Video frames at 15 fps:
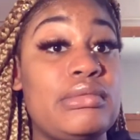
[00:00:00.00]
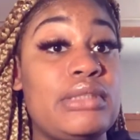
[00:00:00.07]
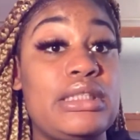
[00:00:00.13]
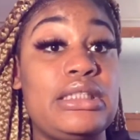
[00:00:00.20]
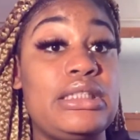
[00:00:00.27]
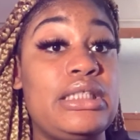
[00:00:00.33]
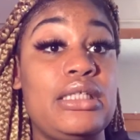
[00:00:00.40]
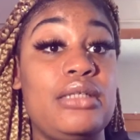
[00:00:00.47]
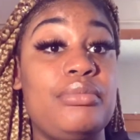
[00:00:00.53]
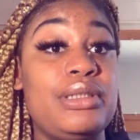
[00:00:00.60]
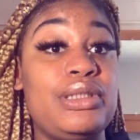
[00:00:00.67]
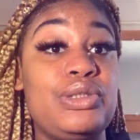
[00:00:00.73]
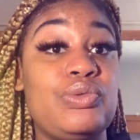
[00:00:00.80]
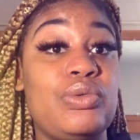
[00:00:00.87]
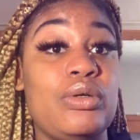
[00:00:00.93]
still a
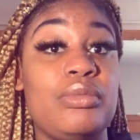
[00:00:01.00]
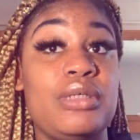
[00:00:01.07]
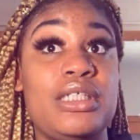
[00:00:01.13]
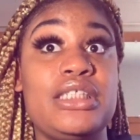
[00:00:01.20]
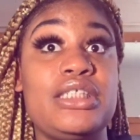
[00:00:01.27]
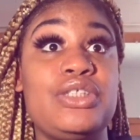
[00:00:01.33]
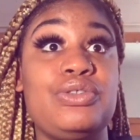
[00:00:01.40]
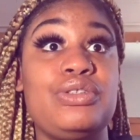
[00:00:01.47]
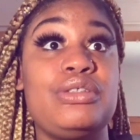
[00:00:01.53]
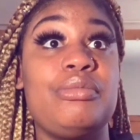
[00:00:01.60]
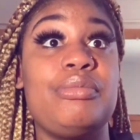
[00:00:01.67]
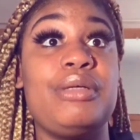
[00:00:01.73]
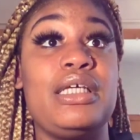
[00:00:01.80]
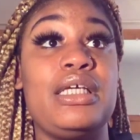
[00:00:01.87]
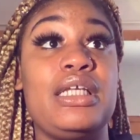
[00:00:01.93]
bench warmer. This was the
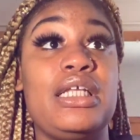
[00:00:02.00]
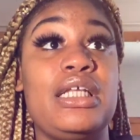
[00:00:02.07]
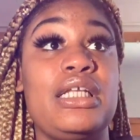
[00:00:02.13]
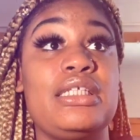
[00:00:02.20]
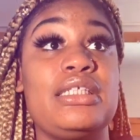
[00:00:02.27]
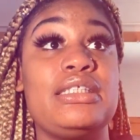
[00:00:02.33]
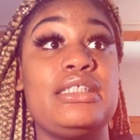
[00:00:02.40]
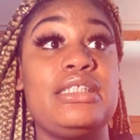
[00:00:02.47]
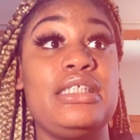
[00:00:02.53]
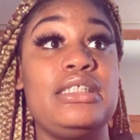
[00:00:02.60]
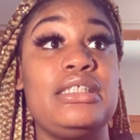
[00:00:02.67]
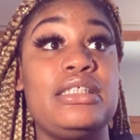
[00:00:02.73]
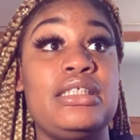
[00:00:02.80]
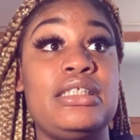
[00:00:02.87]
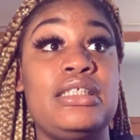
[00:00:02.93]
beginning of the
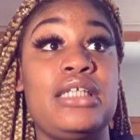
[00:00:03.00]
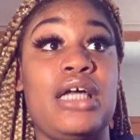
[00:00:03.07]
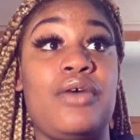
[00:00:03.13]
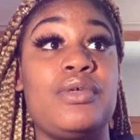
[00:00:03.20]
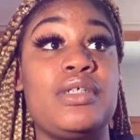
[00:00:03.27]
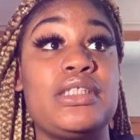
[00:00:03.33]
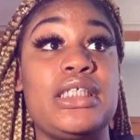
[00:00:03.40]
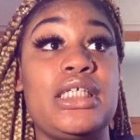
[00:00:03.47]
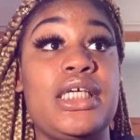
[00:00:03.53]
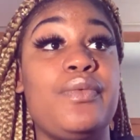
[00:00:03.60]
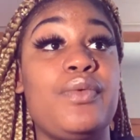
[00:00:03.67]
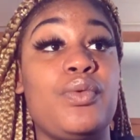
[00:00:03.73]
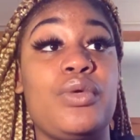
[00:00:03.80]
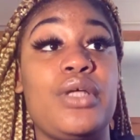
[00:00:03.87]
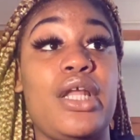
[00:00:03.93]
season. I wasn't
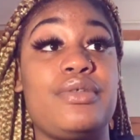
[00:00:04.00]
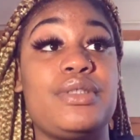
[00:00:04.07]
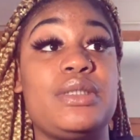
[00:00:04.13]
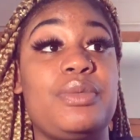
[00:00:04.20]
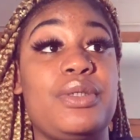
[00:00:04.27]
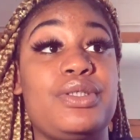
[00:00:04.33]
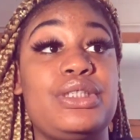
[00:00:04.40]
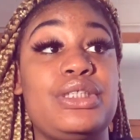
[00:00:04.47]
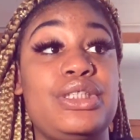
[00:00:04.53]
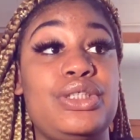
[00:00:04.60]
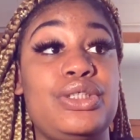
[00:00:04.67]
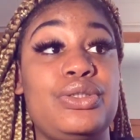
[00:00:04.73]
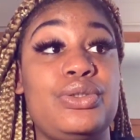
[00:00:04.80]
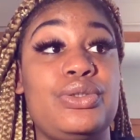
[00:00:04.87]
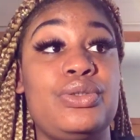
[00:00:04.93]
giving what I was supposed to
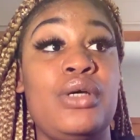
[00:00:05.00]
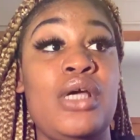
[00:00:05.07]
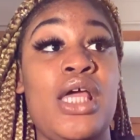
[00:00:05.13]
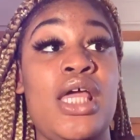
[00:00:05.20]
do,